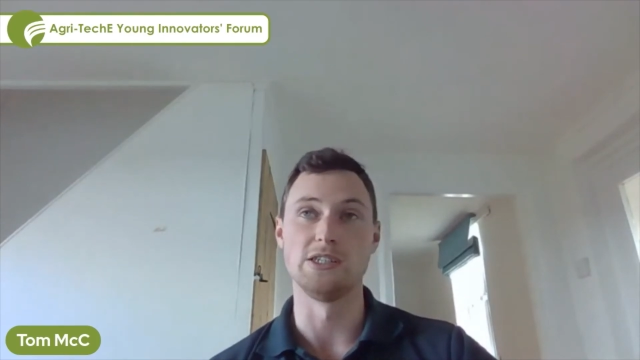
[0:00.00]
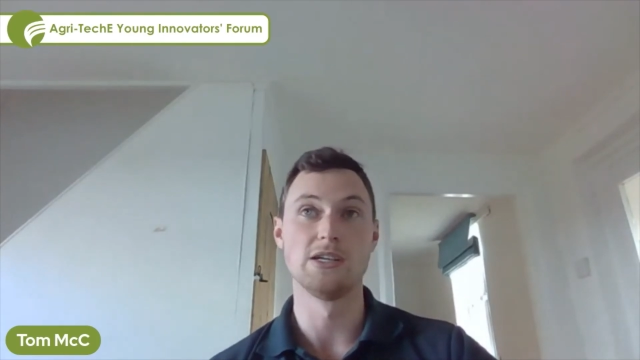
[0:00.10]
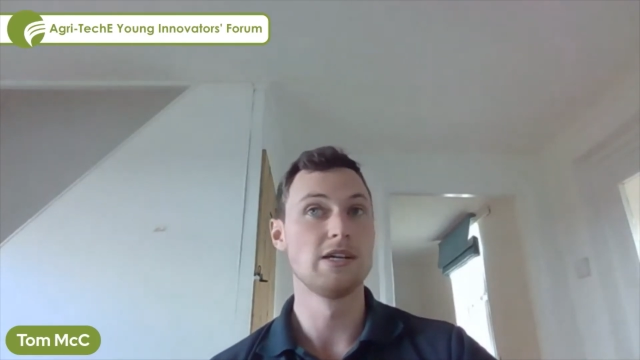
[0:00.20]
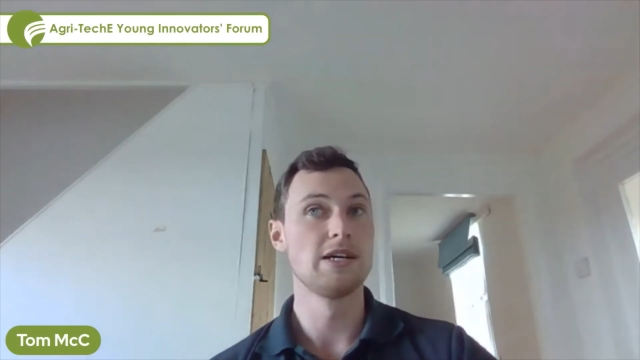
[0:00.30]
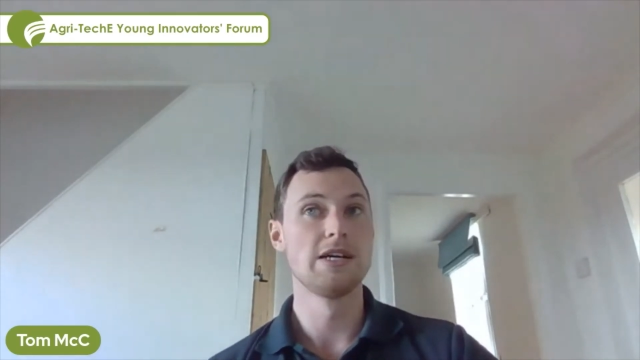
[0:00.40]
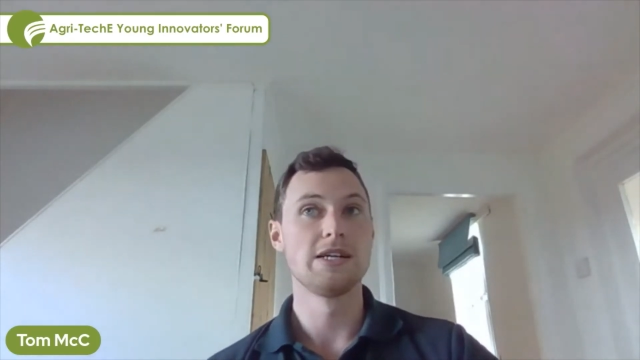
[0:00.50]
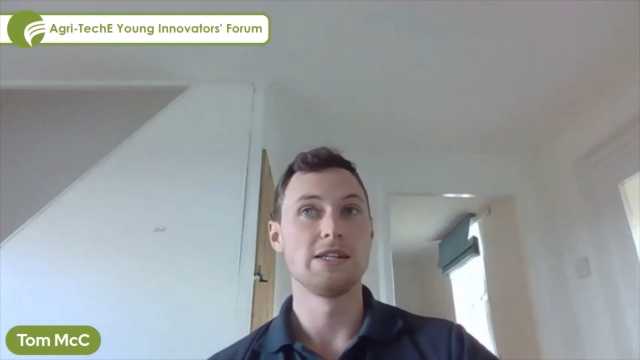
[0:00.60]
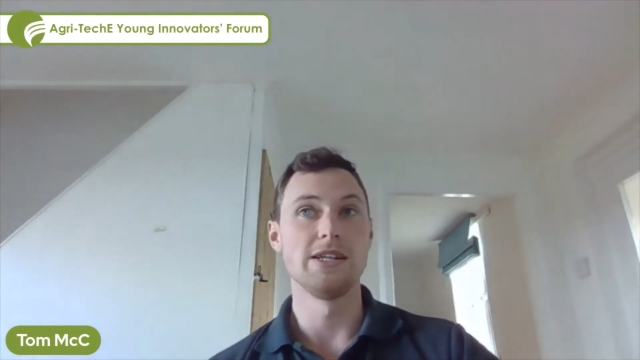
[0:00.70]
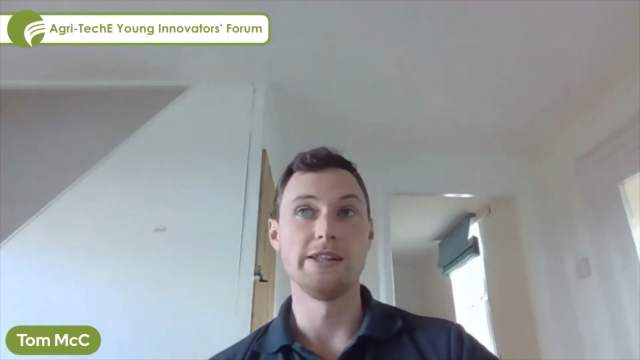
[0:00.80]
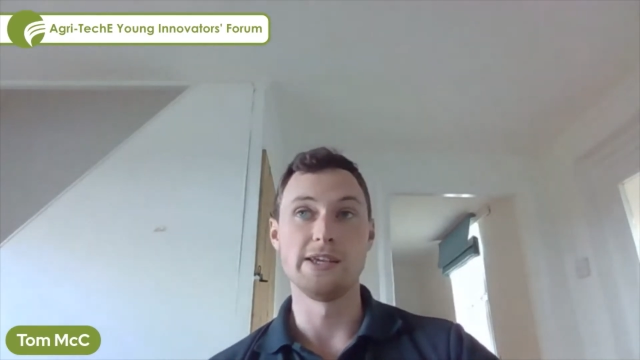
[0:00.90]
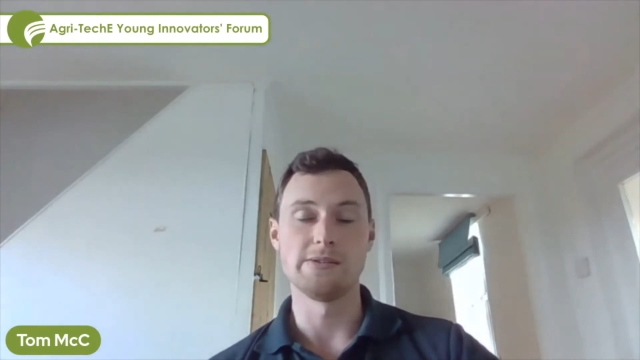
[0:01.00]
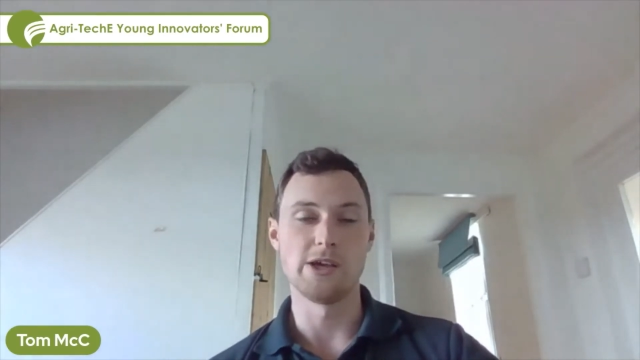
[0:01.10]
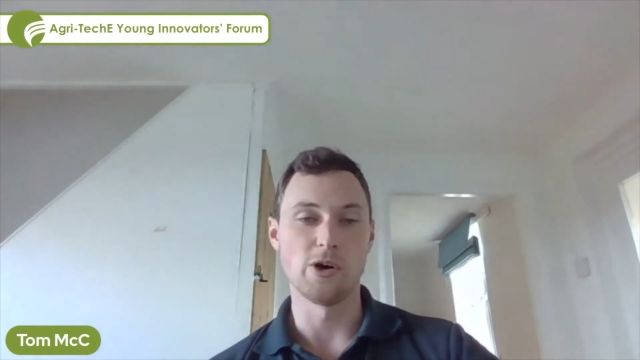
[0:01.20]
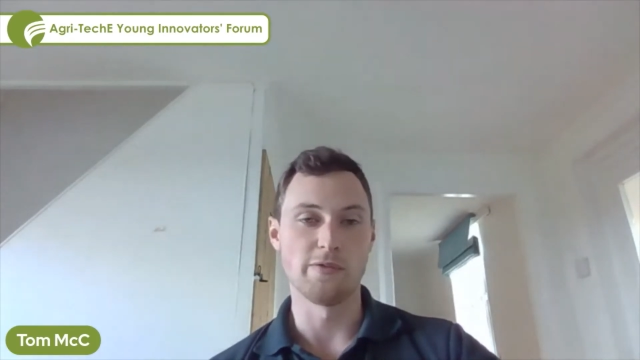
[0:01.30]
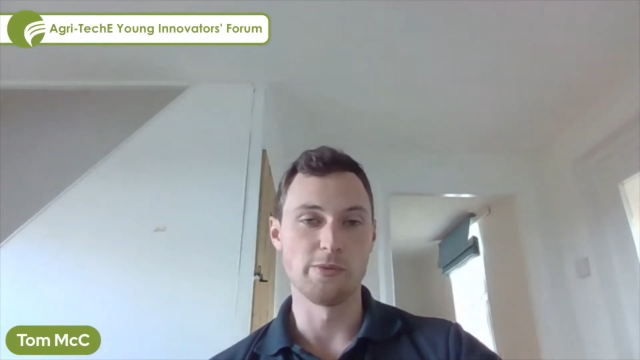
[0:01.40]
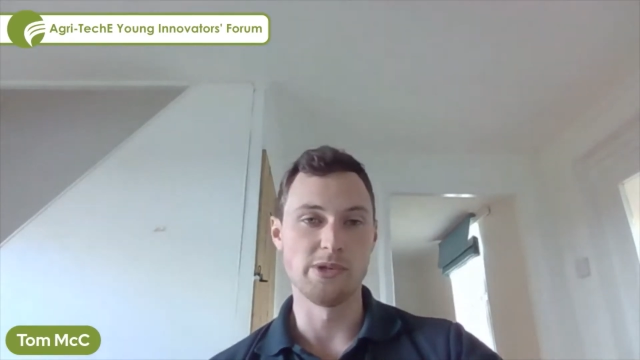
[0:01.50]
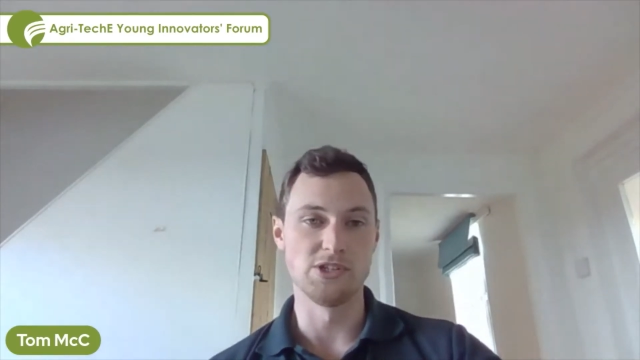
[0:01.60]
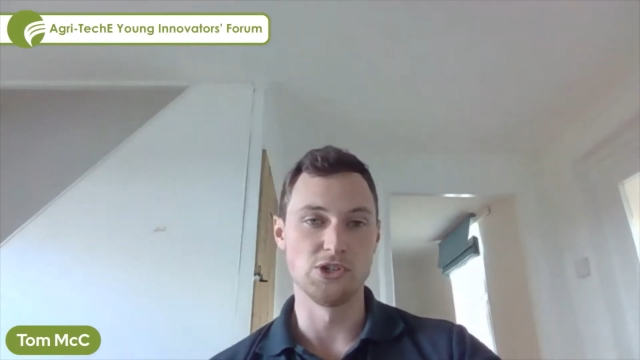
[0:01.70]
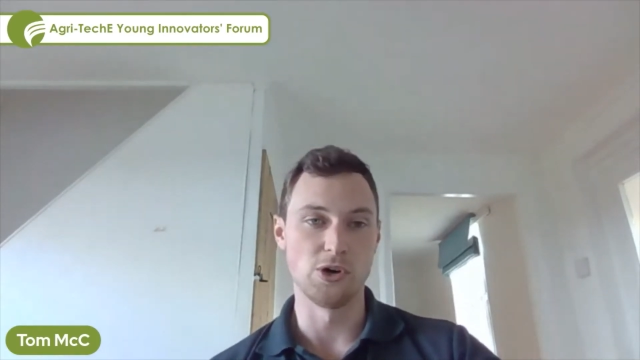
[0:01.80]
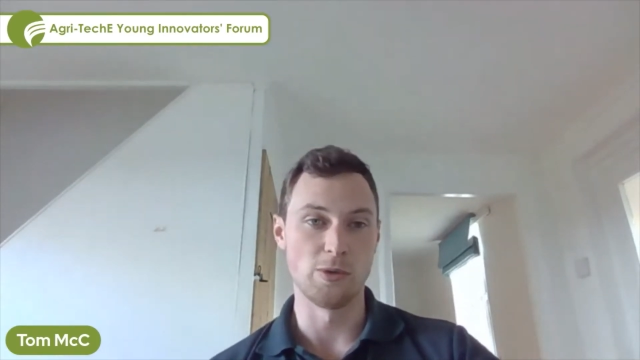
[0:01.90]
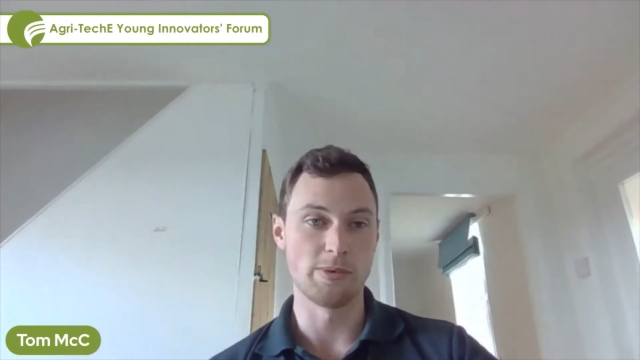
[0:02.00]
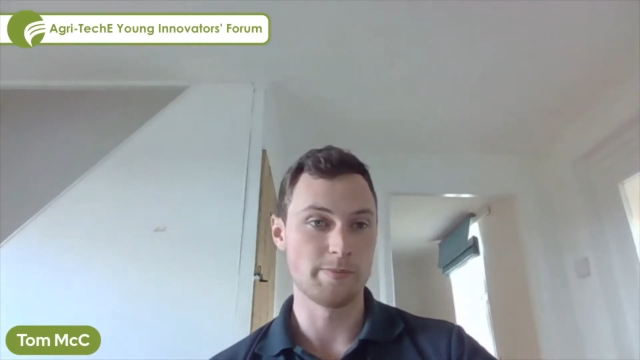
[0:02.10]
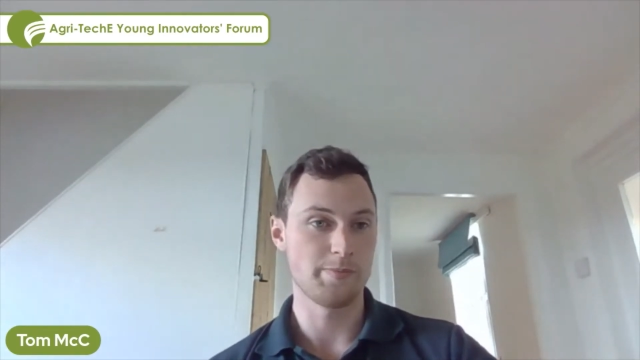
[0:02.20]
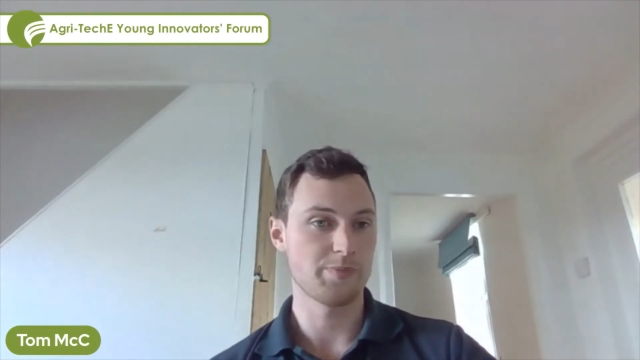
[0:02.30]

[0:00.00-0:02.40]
and then they offered me the job.